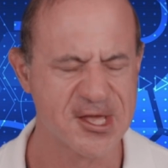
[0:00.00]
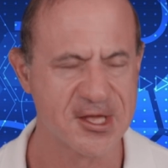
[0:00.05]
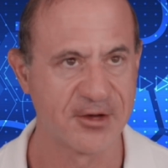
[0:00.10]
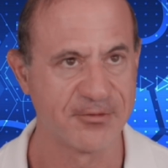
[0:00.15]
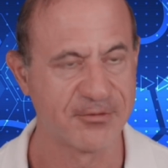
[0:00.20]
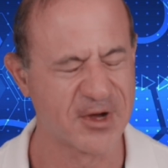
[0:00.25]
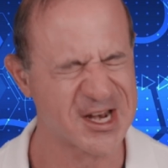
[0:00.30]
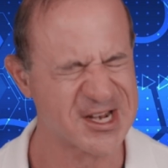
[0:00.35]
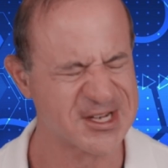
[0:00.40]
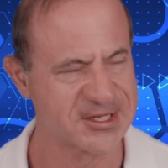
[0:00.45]

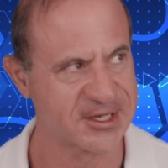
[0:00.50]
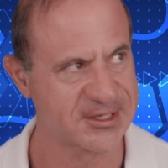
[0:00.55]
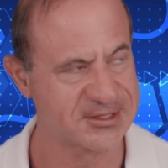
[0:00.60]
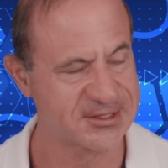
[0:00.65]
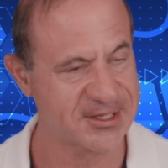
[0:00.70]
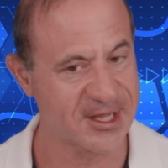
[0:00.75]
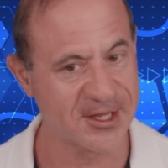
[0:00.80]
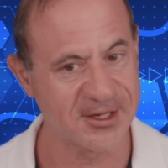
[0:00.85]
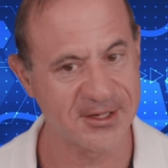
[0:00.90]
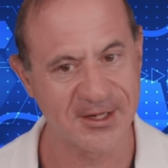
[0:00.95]
If one shuts
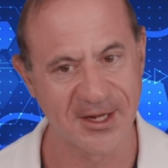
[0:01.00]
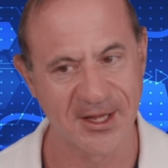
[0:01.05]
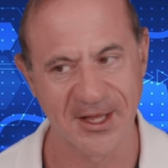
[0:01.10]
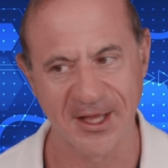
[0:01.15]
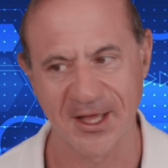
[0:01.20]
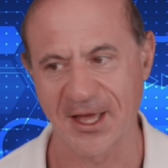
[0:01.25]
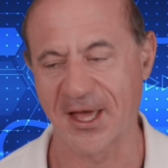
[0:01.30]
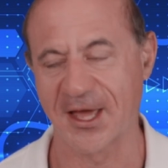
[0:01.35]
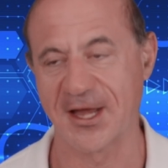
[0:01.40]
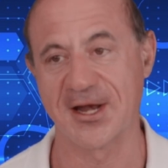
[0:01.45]
down,
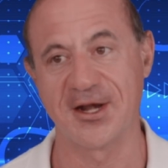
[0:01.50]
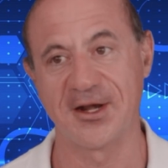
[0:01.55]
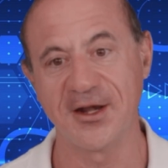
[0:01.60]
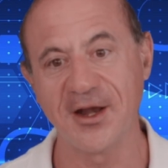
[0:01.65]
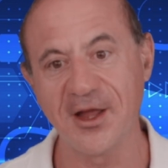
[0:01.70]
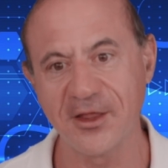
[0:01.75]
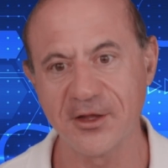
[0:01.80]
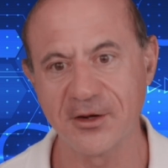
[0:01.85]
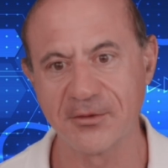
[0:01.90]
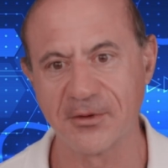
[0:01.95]
add
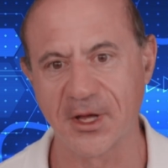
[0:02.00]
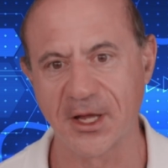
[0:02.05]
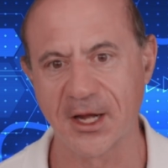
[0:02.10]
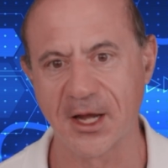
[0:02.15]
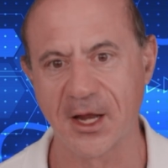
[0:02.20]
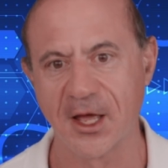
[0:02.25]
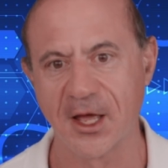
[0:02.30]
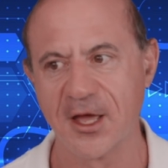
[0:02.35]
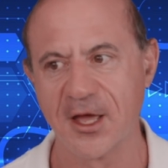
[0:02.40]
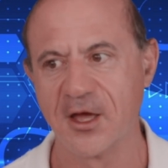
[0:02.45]
another one.
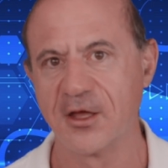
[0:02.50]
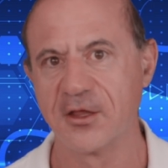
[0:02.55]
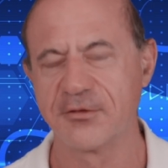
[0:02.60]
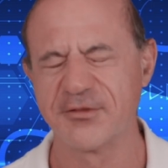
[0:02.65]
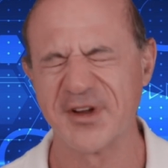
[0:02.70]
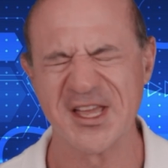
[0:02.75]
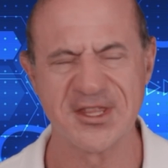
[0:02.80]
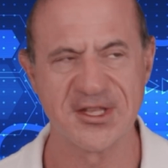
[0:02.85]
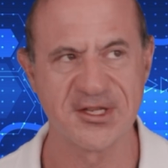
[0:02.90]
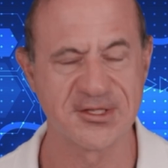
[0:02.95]

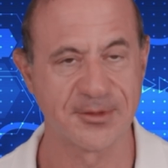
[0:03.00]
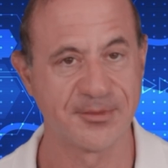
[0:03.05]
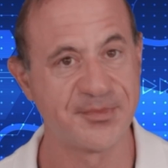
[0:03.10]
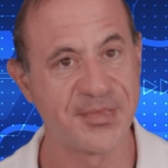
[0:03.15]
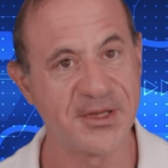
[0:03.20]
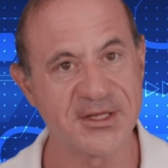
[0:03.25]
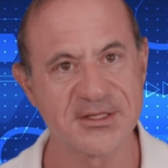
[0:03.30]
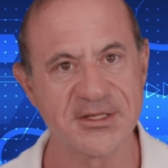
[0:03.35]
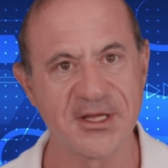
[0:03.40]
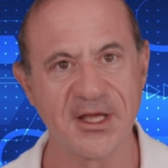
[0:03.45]
Three of these are
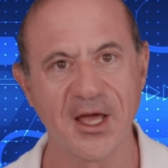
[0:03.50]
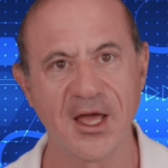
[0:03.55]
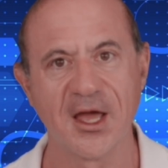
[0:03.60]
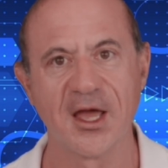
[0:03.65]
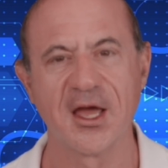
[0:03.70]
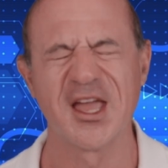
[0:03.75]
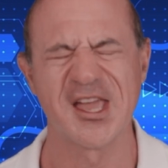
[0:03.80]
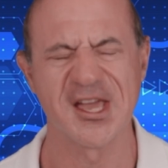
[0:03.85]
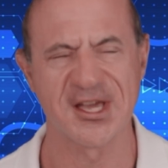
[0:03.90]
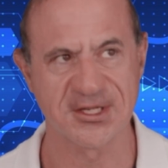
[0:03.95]
busy,
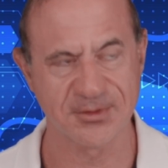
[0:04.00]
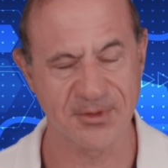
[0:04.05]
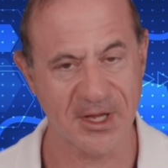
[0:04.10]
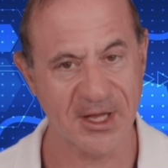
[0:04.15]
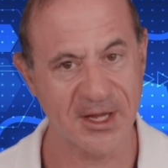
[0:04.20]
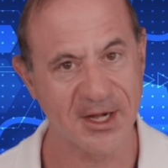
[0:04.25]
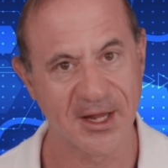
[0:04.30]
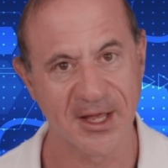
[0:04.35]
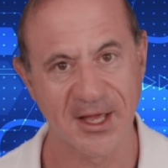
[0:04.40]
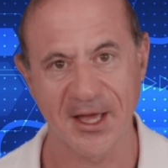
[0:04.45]
guess
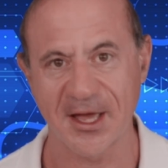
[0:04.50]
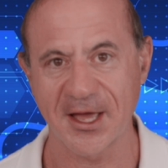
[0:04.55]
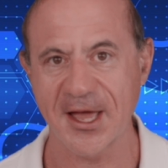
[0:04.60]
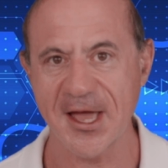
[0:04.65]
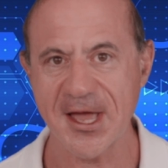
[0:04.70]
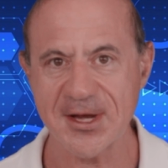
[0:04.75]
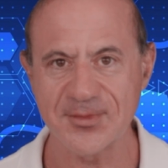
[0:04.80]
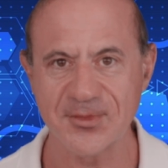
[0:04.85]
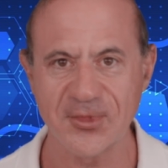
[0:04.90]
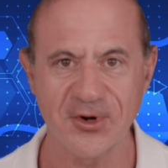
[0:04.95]
what?
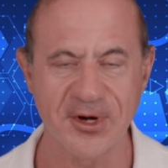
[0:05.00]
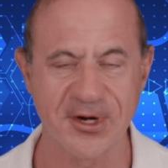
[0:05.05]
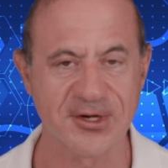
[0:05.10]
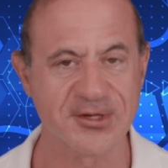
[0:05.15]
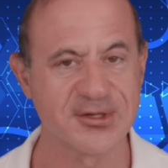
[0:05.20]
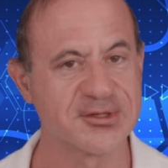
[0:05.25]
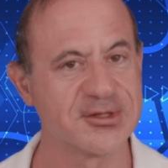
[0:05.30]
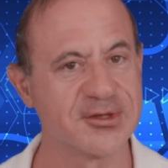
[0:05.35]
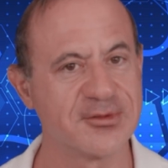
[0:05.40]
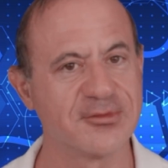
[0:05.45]
Add more.
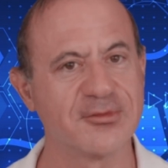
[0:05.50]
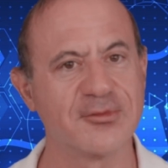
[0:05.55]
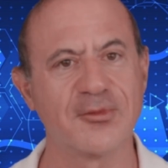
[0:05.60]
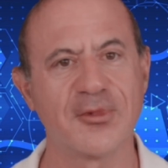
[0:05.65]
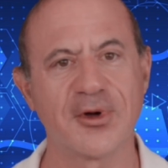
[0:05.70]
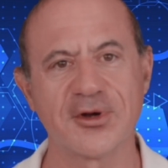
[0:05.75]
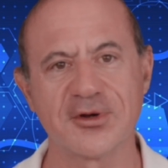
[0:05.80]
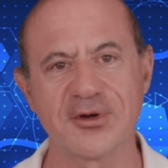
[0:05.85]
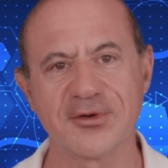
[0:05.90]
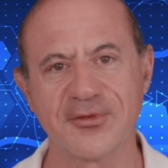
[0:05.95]
So
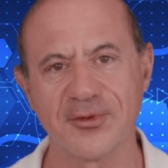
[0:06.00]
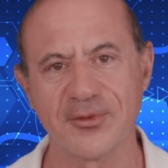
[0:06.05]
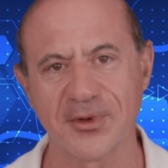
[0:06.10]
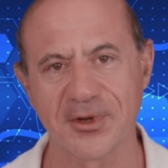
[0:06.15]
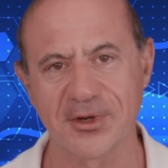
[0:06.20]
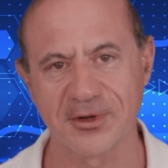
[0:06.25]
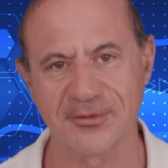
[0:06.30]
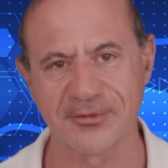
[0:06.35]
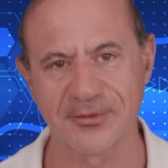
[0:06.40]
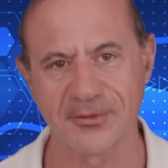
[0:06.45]
wonderful,
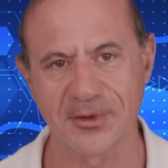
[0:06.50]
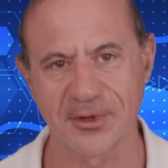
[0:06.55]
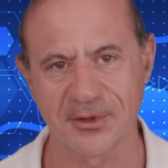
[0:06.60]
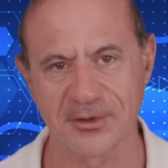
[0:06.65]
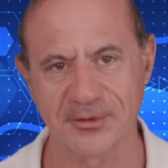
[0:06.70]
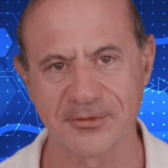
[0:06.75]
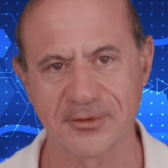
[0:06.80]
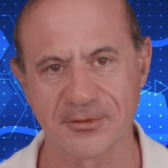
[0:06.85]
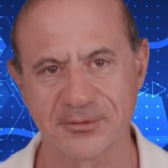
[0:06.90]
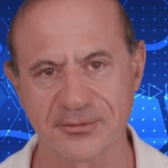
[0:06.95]
wonderful,
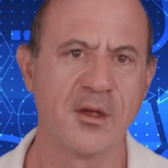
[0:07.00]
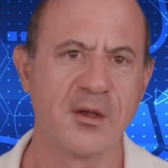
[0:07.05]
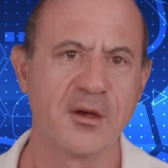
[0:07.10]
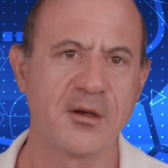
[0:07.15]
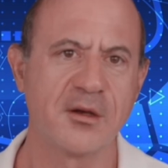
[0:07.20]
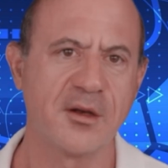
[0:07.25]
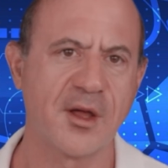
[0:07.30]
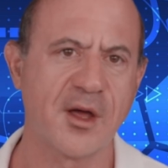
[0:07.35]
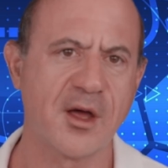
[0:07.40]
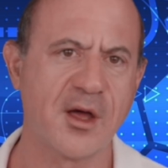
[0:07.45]
wonderful.
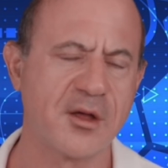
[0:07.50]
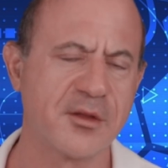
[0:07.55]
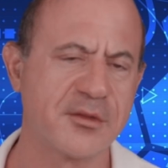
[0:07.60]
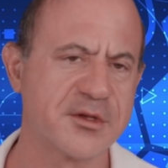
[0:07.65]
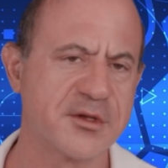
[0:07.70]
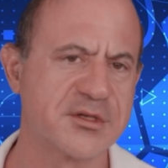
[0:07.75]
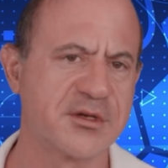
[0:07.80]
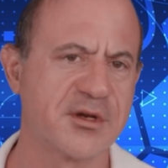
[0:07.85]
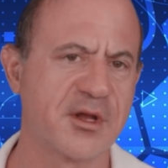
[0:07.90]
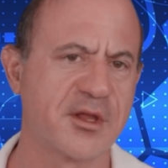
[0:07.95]
Now,
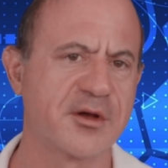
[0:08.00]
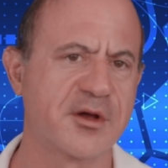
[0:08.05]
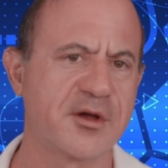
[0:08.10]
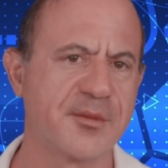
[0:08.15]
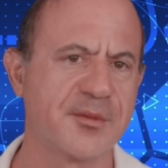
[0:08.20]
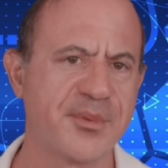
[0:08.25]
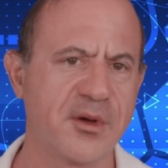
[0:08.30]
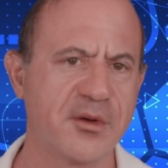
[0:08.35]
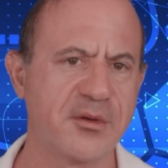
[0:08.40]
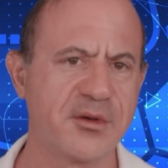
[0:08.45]
there's another
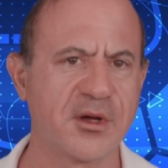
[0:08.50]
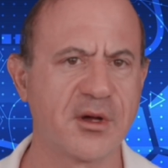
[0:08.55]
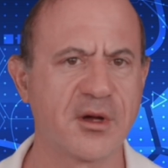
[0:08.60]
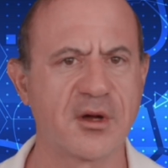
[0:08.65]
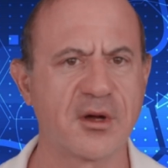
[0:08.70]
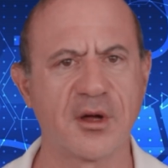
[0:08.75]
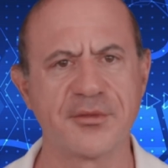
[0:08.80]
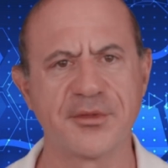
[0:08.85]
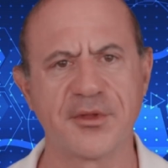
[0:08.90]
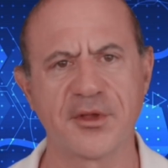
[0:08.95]
component
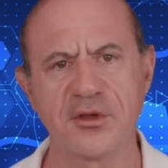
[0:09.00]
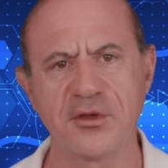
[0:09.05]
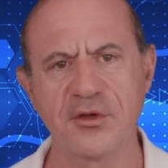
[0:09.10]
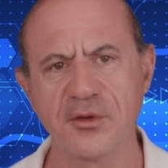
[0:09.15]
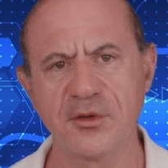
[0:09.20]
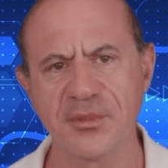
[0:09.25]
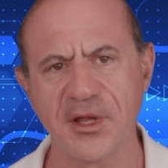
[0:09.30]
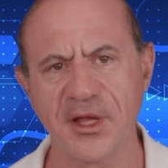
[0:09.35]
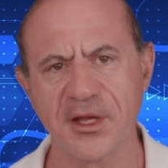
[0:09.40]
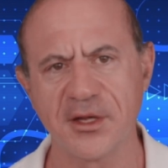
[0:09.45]
called the
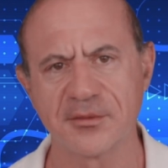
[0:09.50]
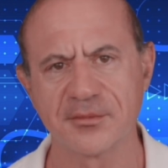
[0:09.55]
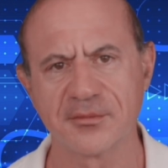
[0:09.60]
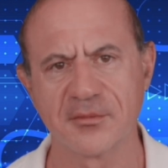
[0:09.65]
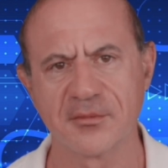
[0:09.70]
kubelet,